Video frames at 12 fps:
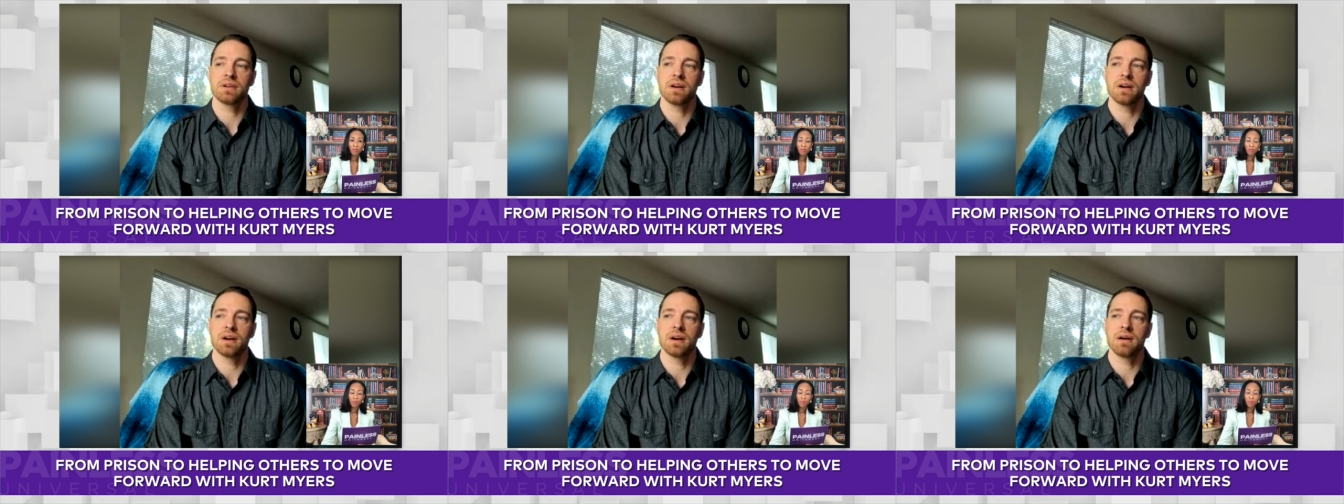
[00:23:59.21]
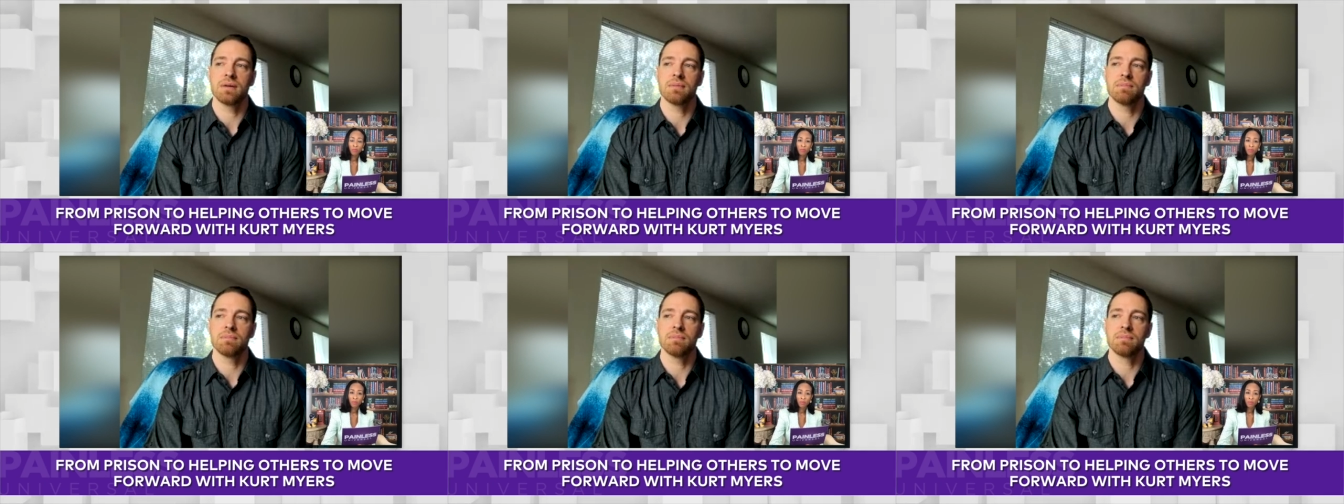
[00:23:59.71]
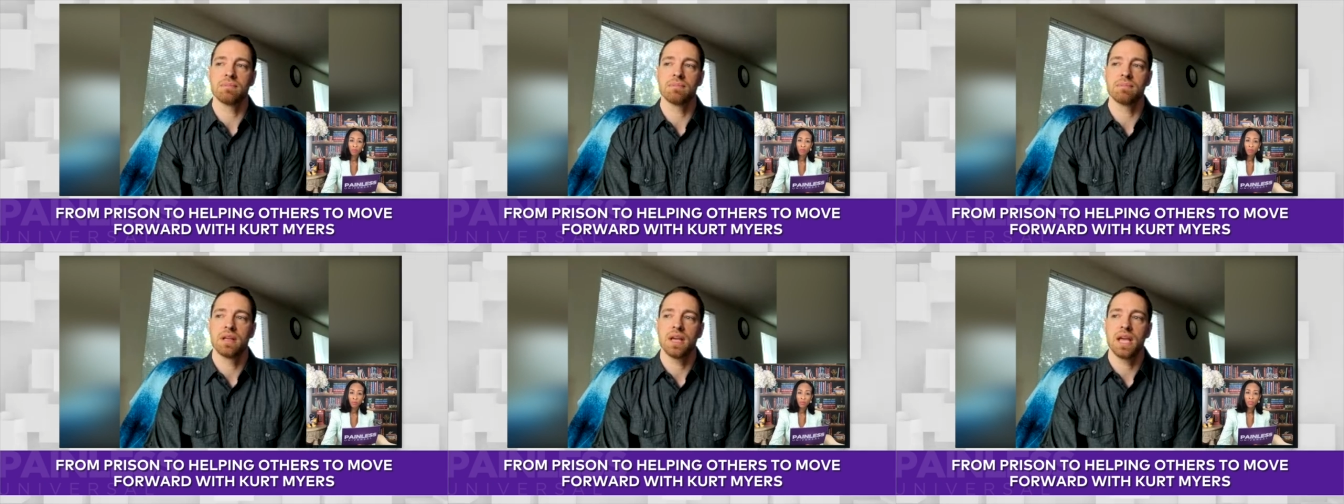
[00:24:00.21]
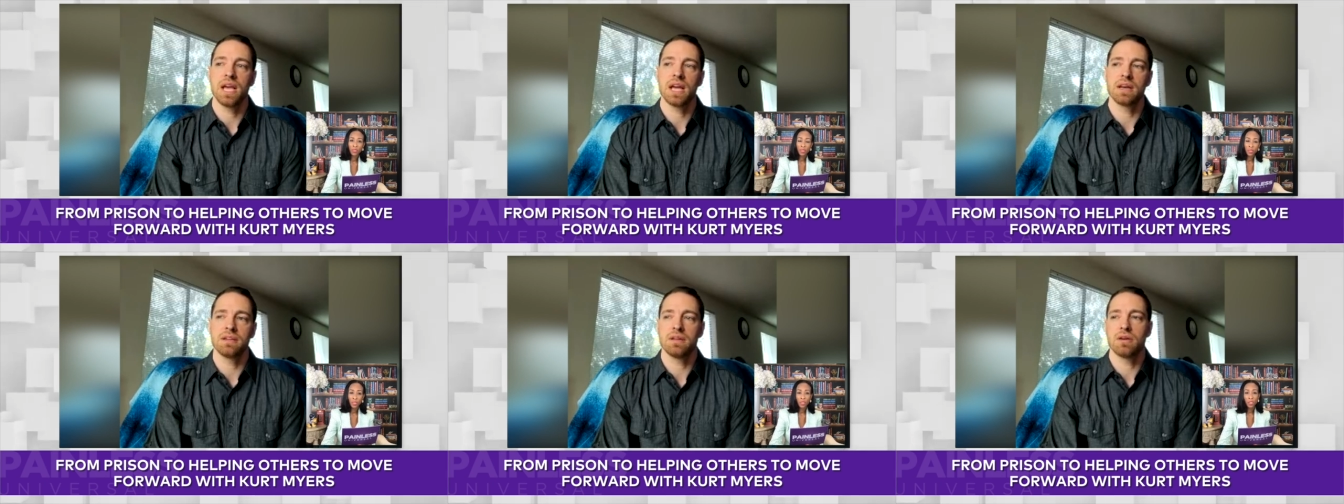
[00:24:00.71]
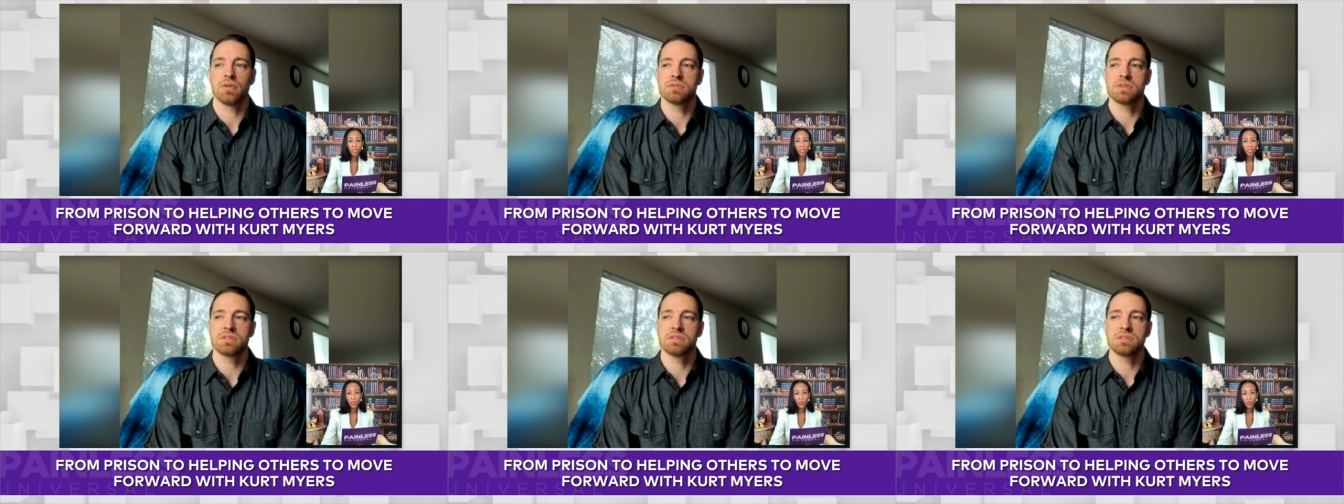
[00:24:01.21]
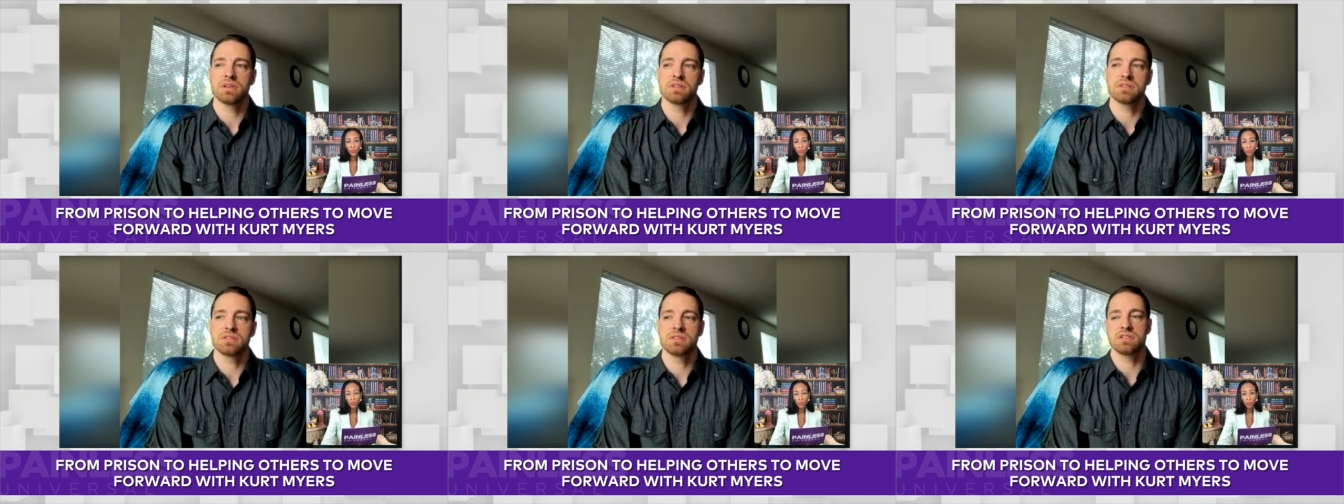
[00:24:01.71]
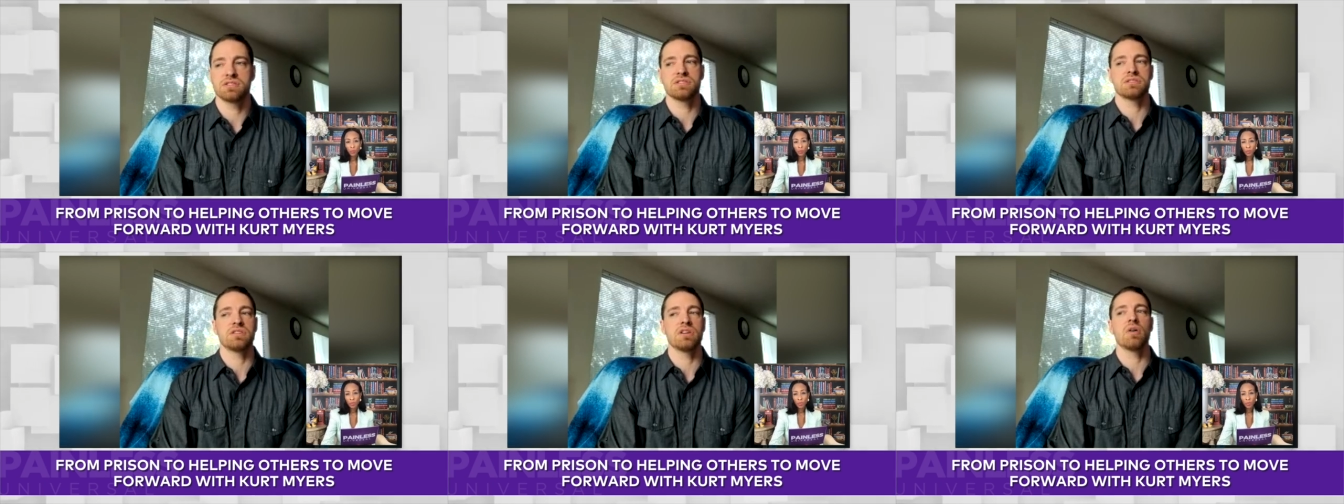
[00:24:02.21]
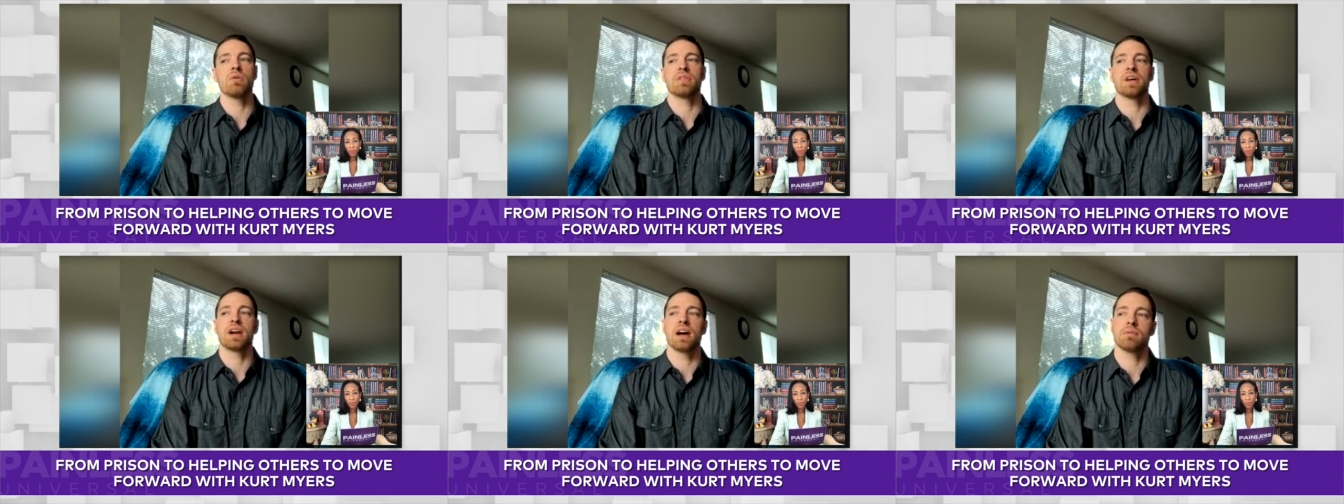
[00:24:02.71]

Um, and you know to to just know that i